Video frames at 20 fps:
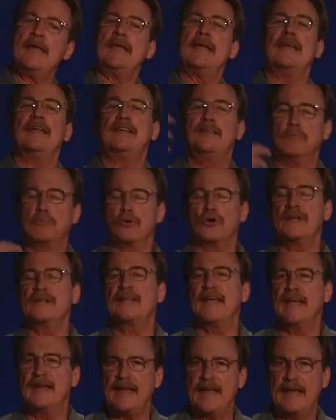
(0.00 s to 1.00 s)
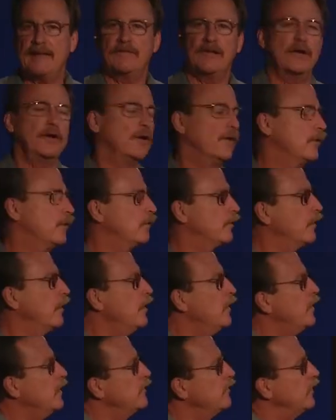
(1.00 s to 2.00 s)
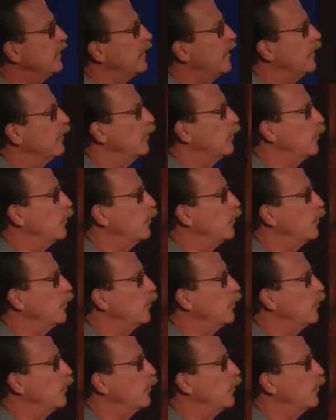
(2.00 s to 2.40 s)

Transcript: to bring that heaven and earth together